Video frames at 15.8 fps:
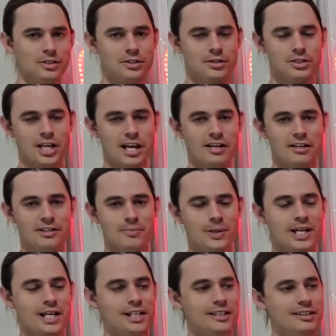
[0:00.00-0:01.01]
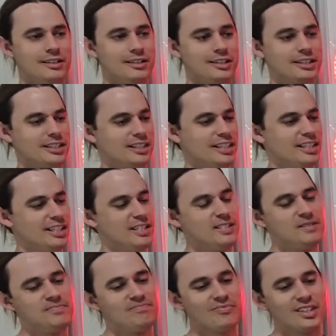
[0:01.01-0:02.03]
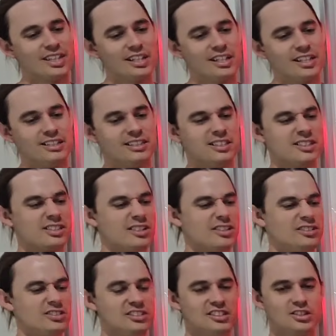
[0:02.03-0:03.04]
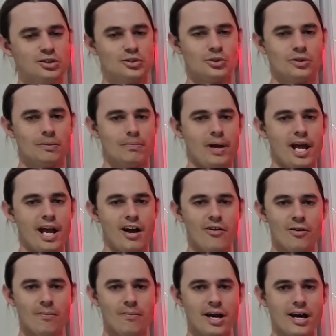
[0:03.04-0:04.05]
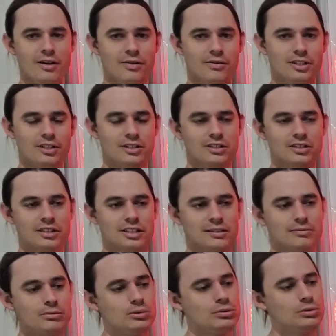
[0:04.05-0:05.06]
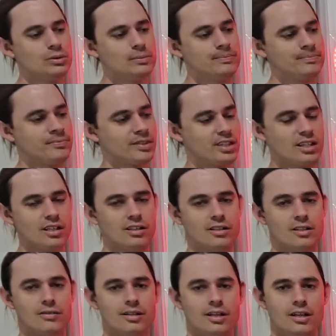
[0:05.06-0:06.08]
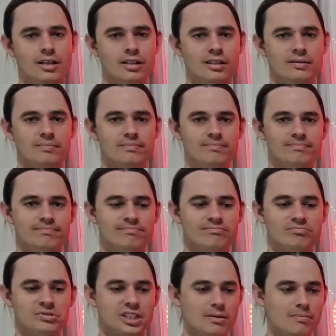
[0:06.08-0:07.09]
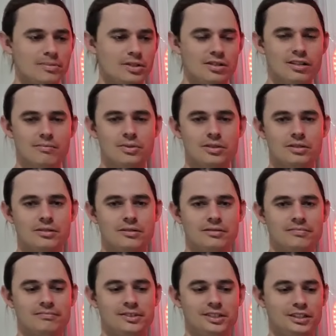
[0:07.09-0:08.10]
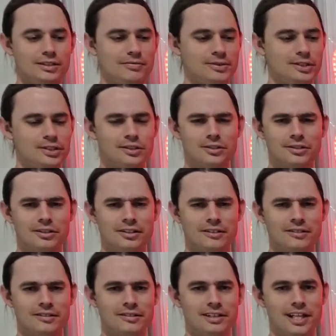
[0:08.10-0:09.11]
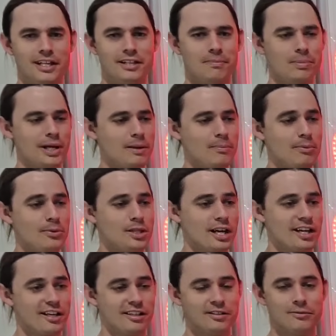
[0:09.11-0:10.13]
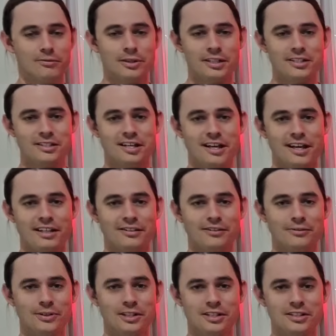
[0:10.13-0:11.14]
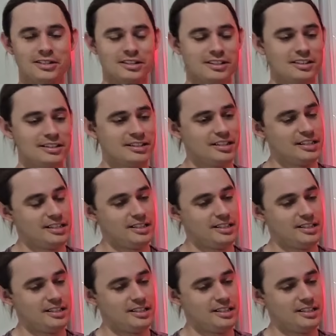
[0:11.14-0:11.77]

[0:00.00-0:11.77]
versus tenant debate? Like, it's this constant sort of power battle, and it's like, well, you know, sometimes you've just got to let the people taking the risk take the risk. And